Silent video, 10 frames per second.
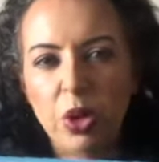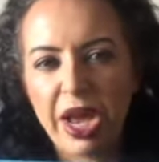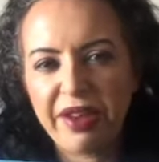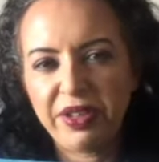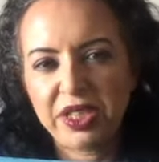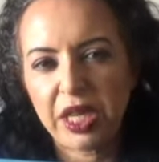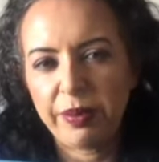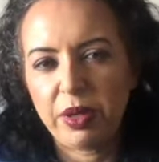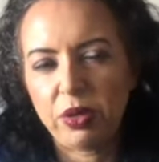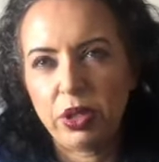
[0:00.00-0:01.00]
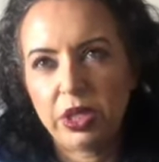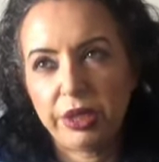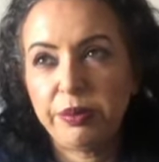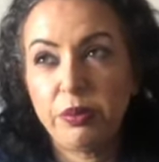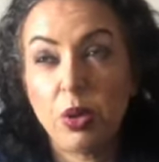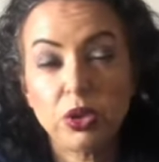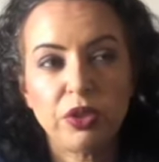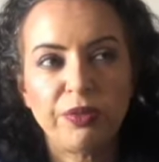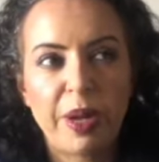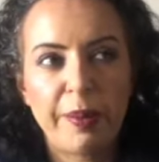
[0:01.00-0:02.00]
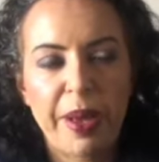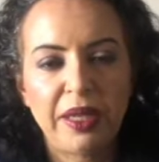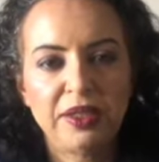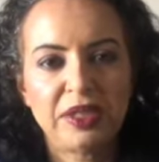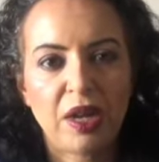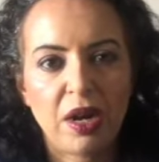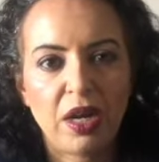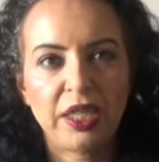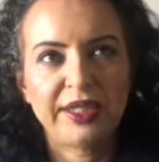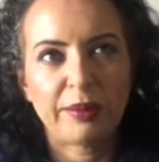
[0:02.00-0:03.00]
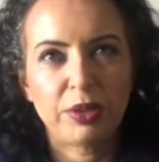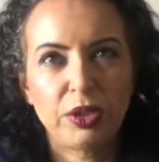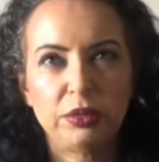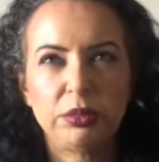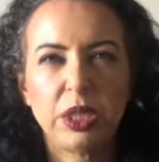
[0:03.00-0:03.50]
every time, or in most of my palettes are, except the,